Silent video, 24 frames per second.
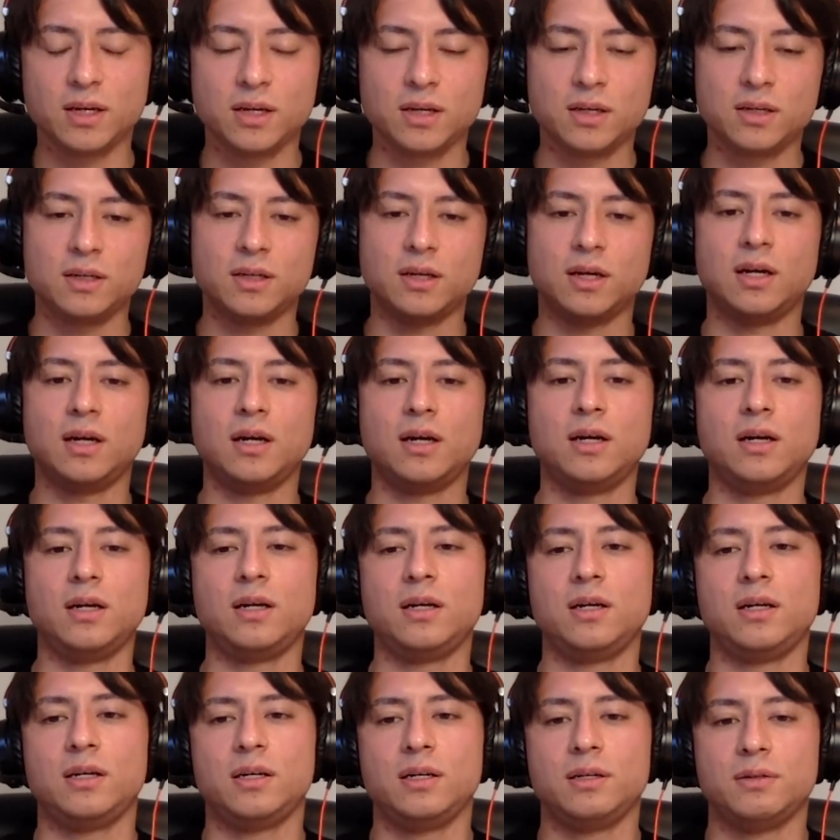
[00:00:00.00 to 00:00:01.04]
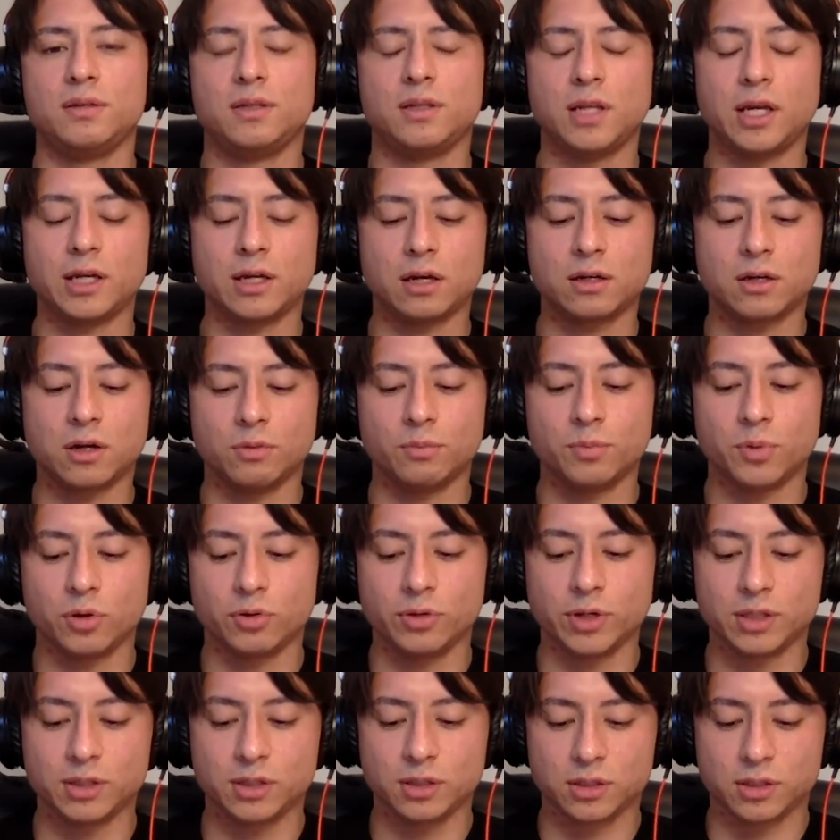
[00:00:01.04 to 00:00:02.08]
like a
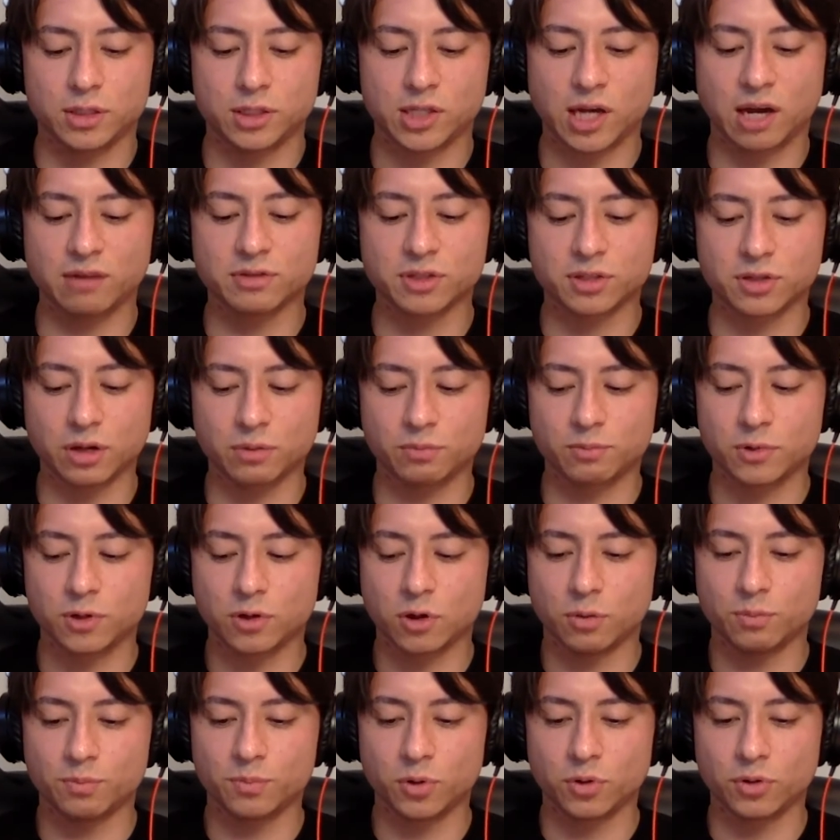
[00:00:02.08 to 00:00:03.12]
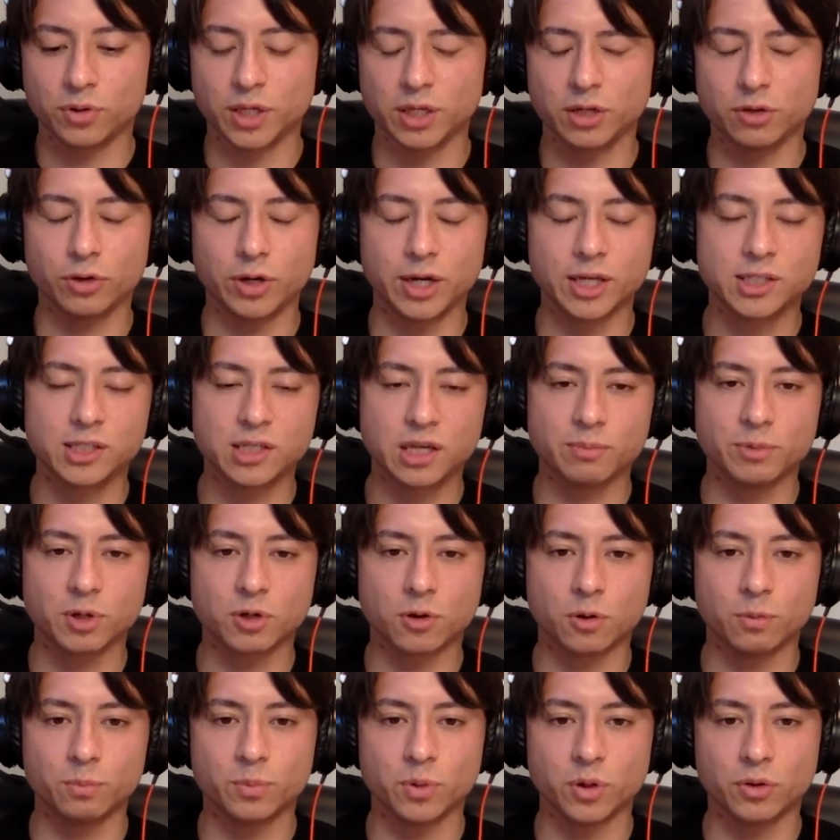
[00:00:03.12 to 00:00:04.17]
component, JavaScript component or HTML
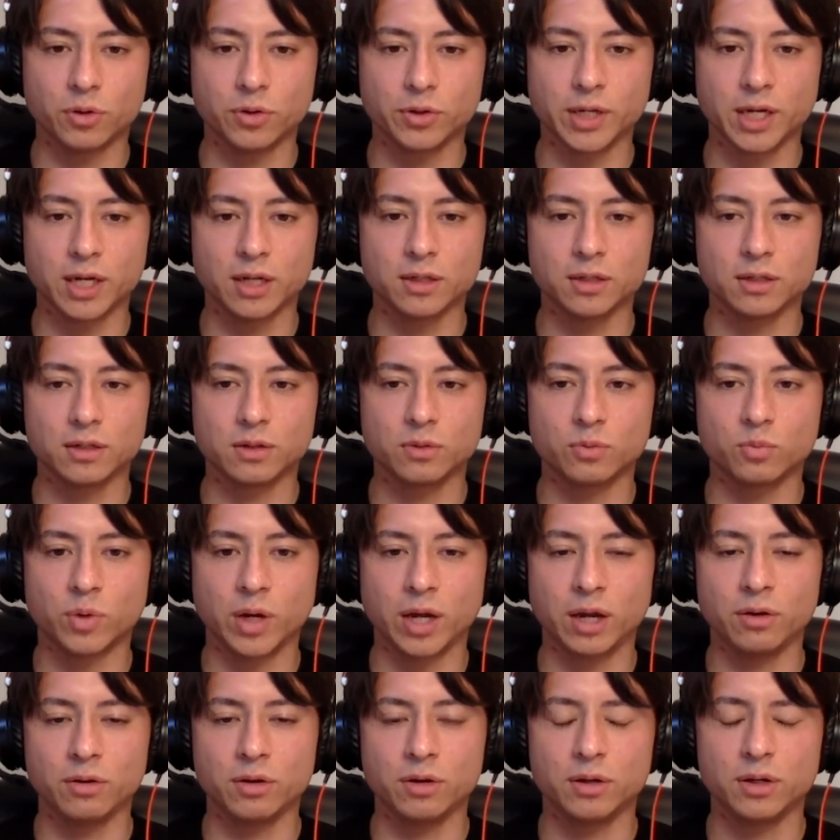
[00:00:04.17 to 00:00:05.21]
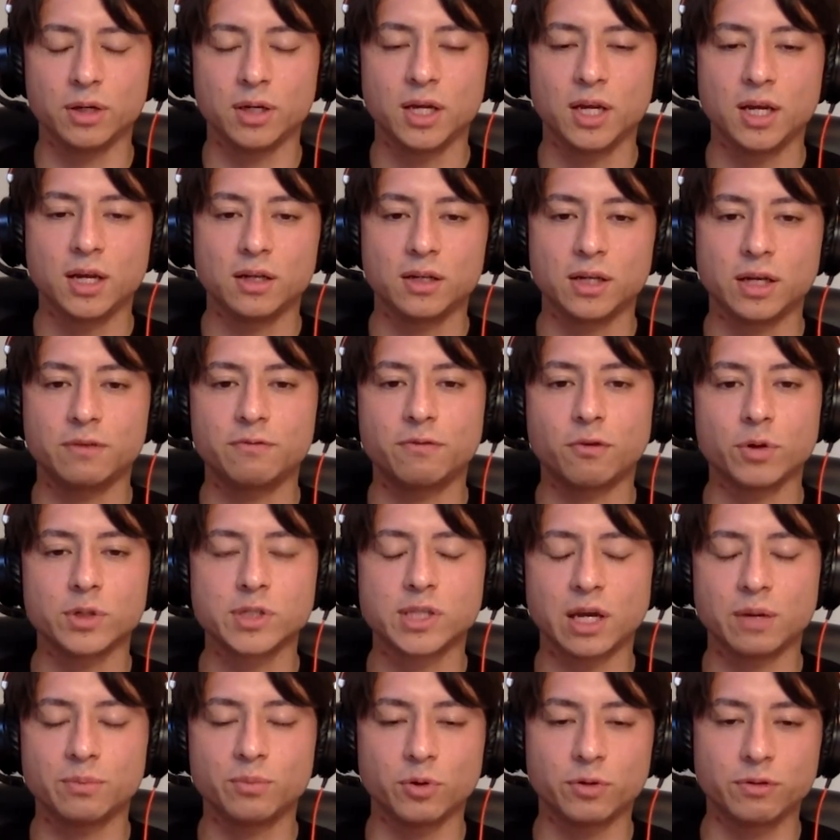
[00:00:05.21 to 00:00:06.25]
component, where, like, for
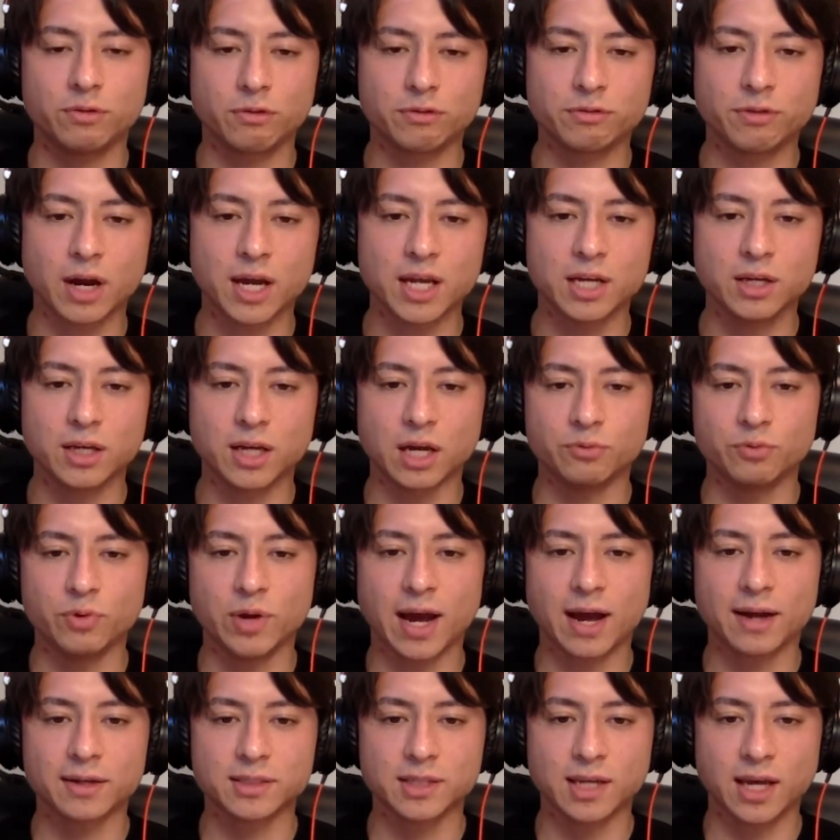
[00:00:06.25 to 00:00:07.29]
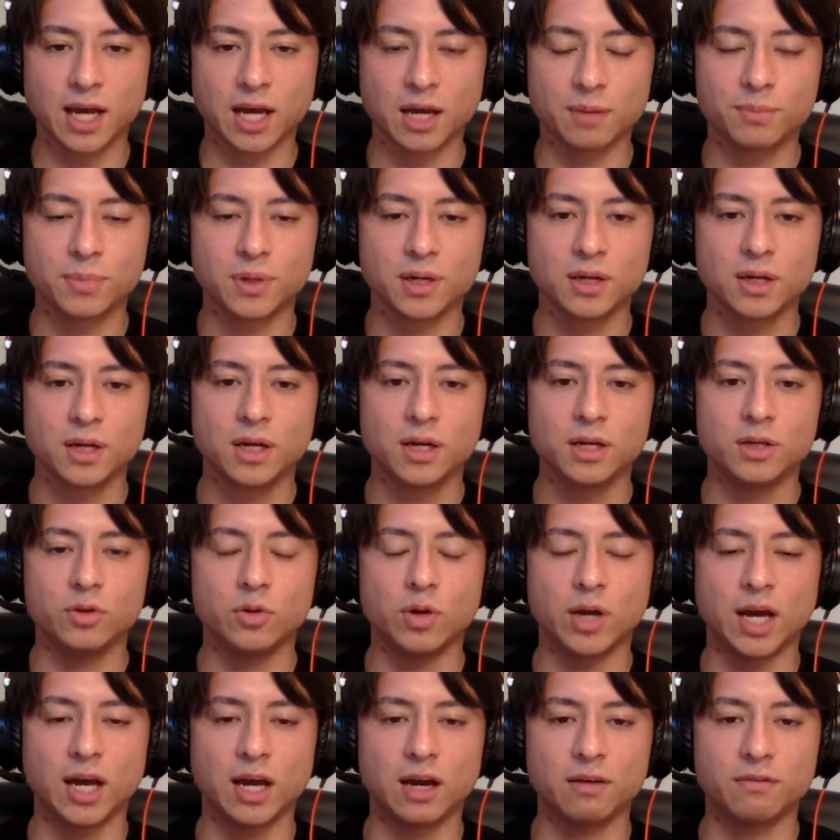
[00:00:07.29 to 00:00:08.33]
example, if you're writing a React app, you
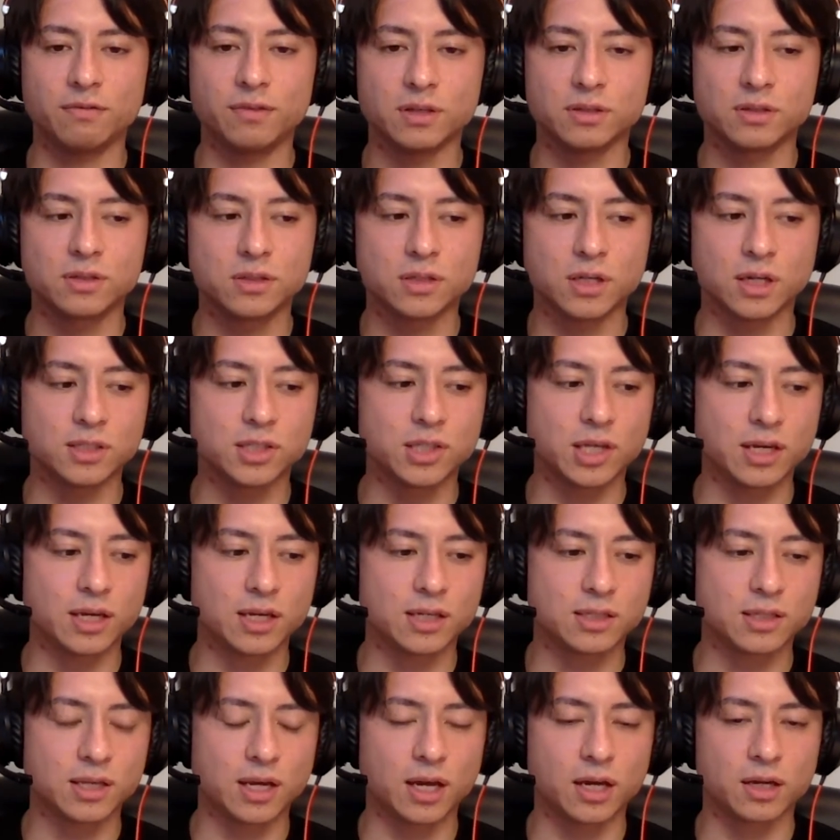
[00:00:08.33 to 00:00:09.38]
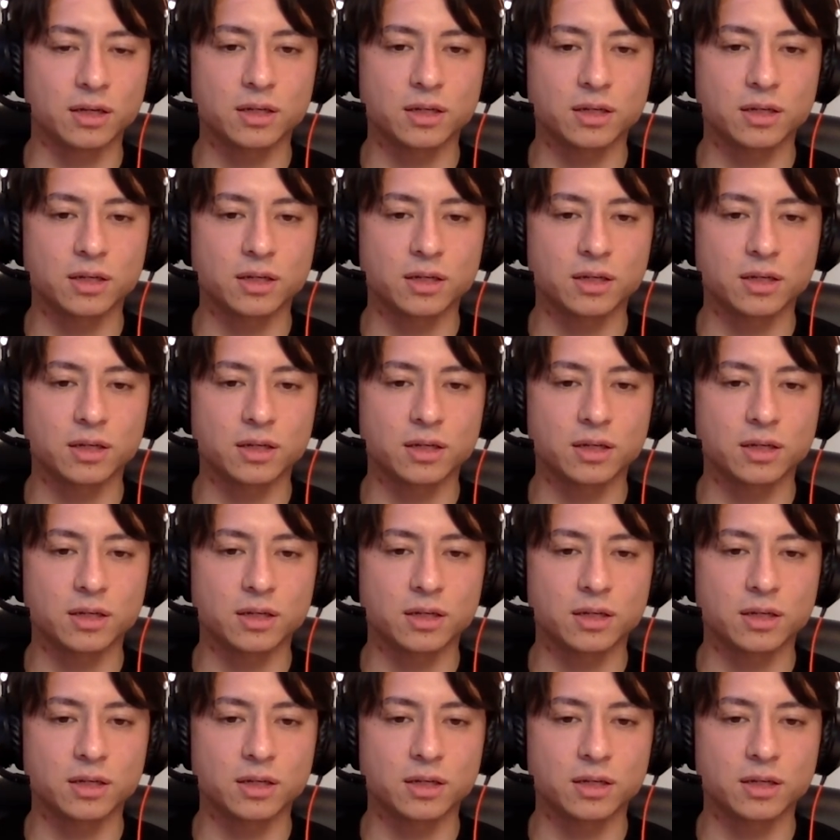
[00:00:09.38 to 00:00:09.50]
have this JSX